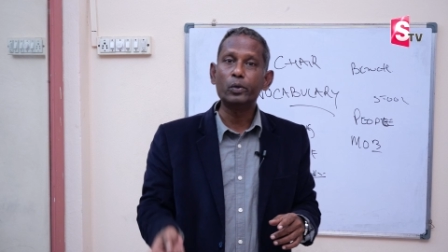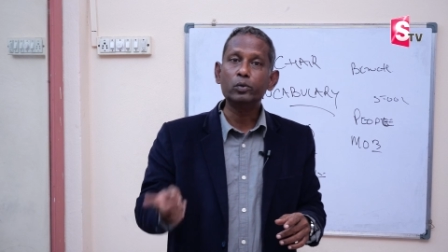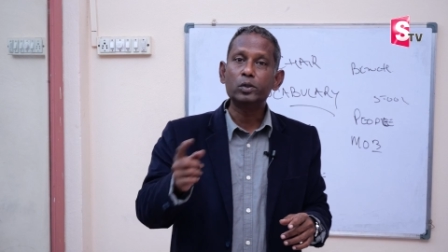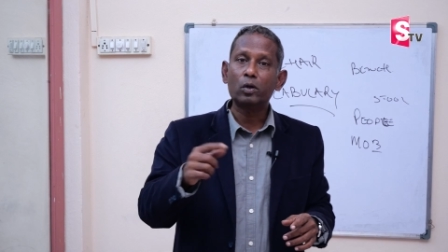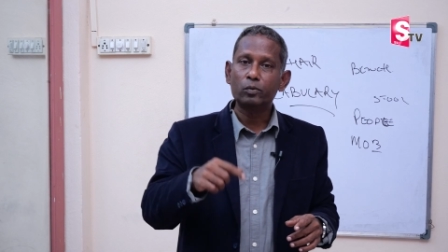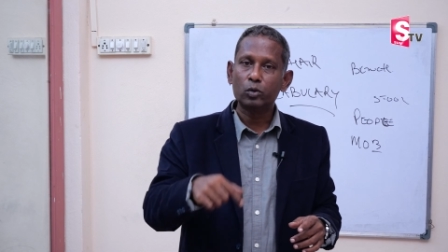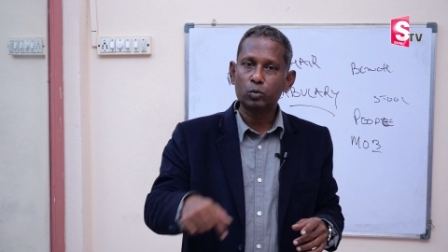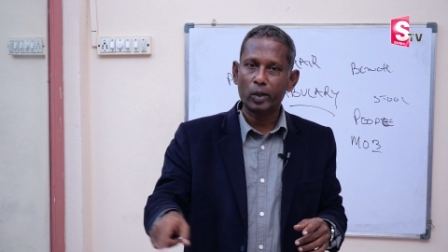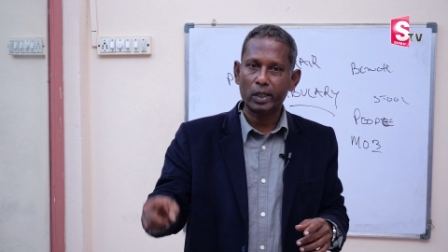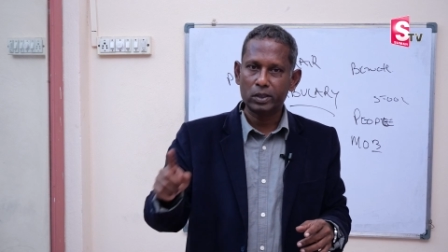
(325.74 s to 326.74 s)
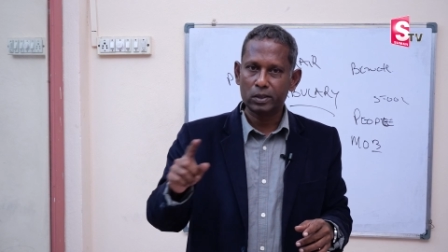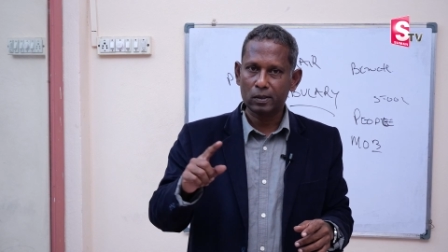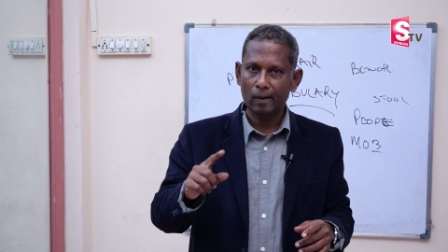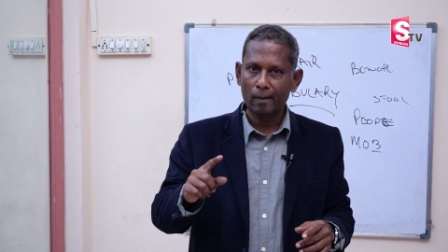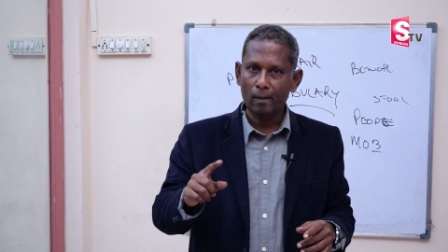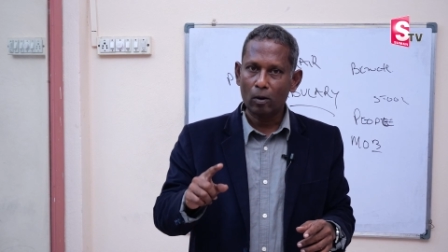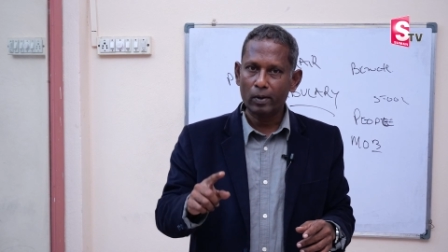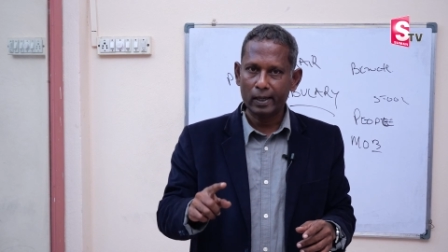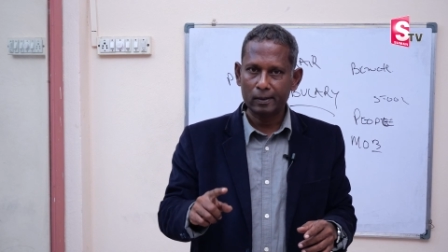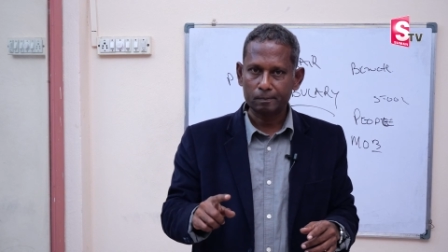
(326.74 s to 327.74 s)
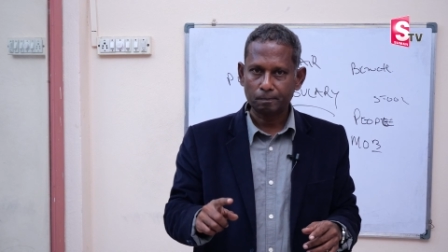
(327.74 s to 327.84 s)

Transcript: usage of those words. All right.